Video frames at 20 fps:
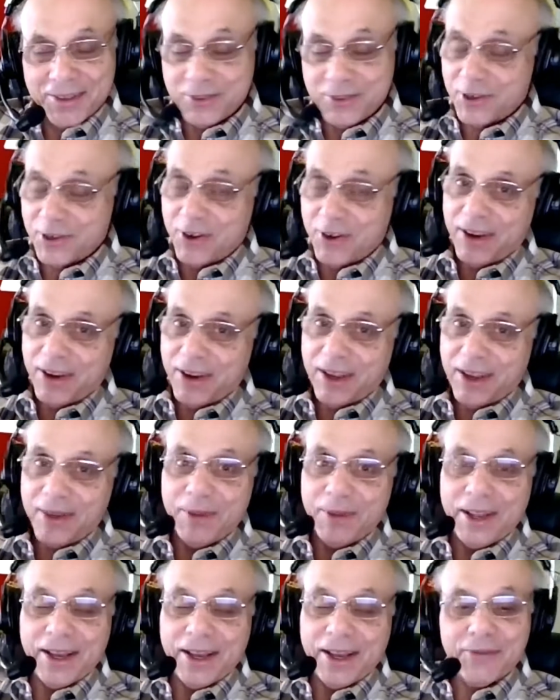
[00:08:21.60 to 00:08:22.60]
Sorry, I'm
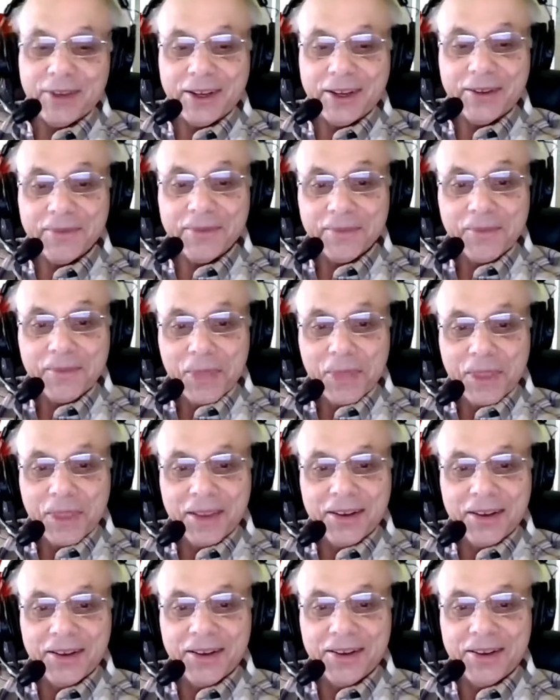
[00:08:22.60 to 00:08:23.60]
laughing.
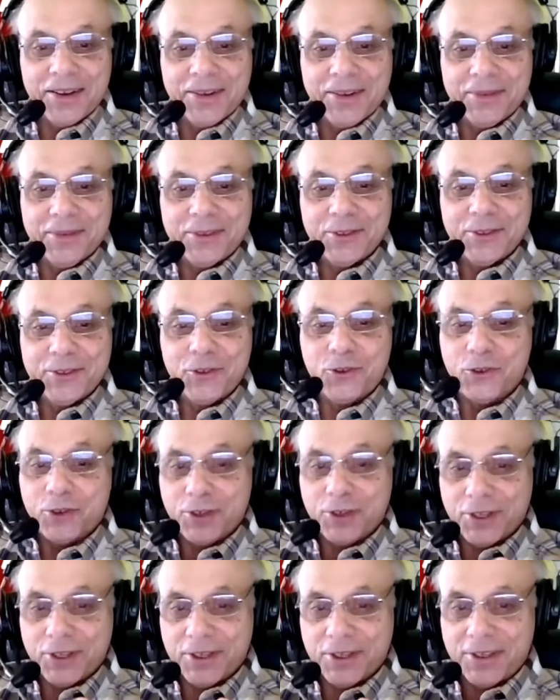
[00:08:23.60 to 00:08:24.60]

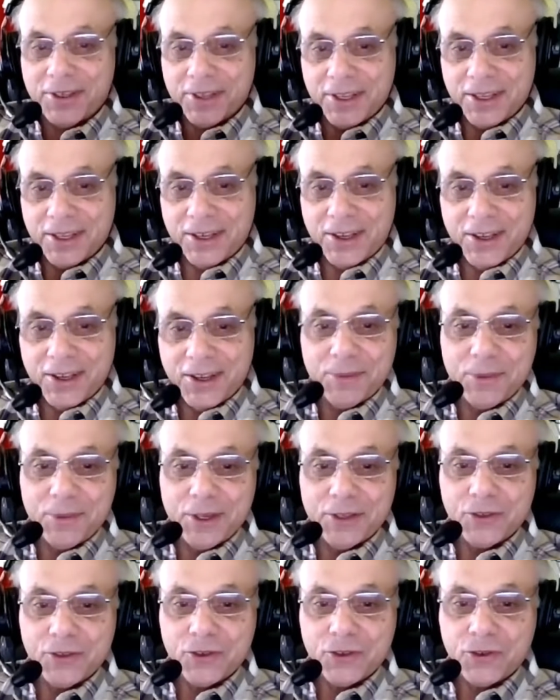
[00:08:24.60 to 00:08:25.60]
Should Elon
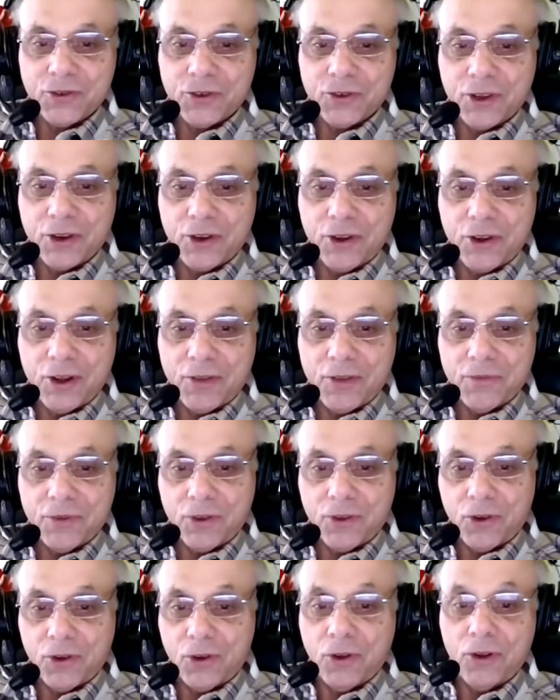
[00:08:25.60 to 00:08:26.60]
Musk shut off
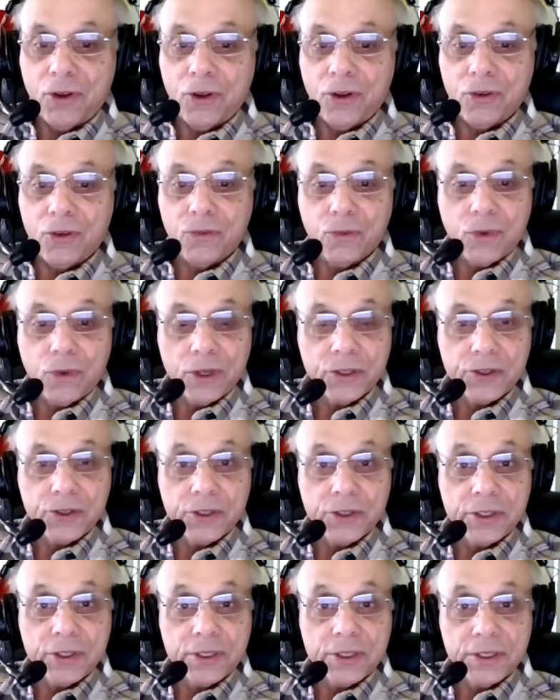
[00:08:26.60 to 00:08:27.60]
all
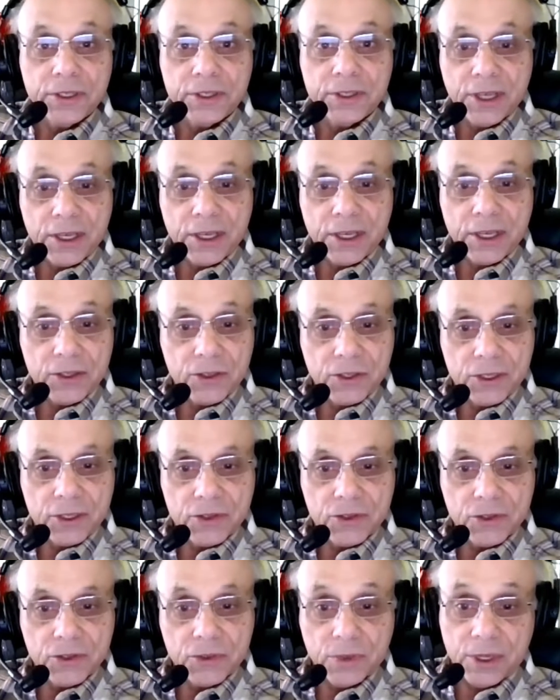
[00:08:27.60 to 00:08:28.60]
Russian
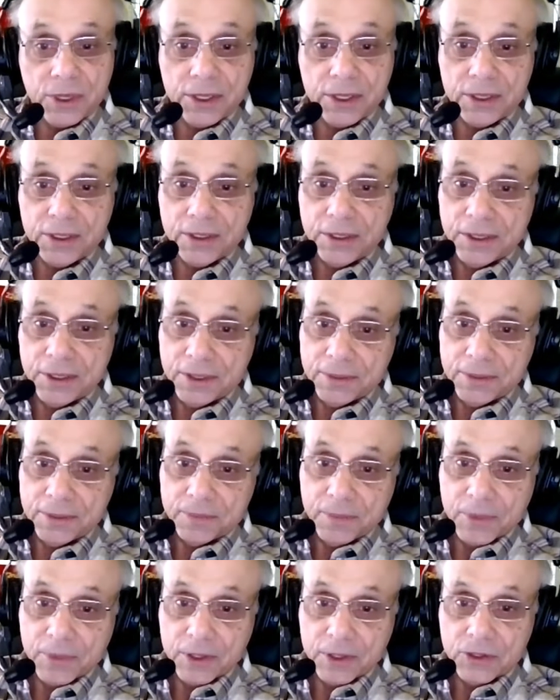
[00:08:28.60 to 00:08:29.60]
Teslas? Well,
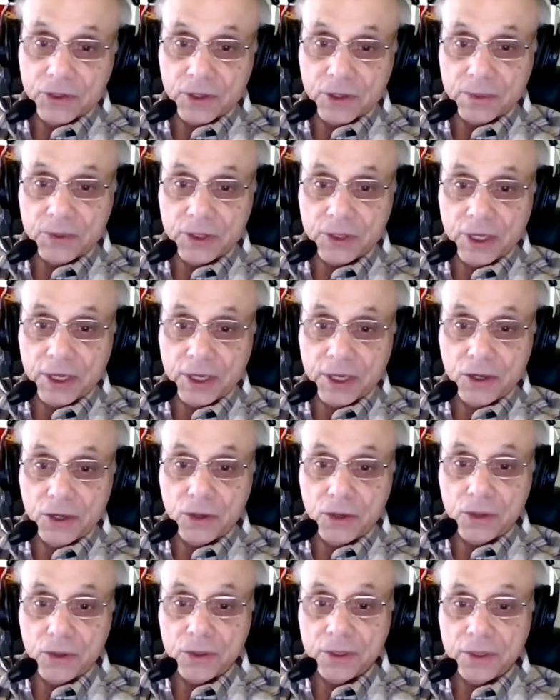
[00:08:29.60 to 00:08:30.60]
some say
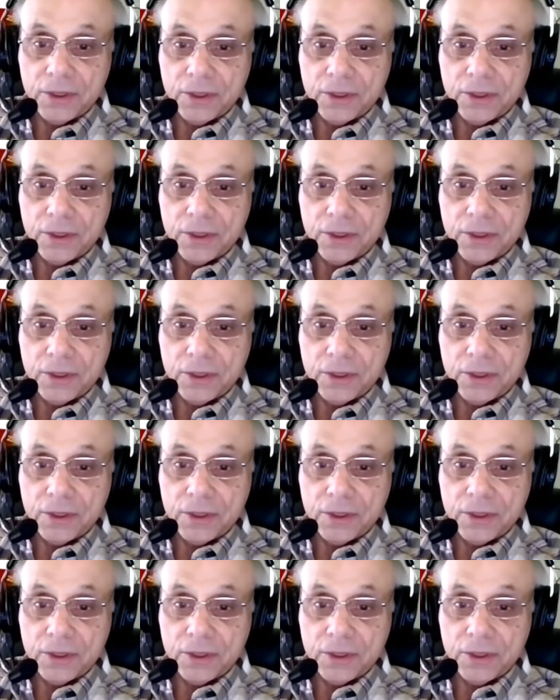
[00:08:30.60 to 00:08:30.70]
no.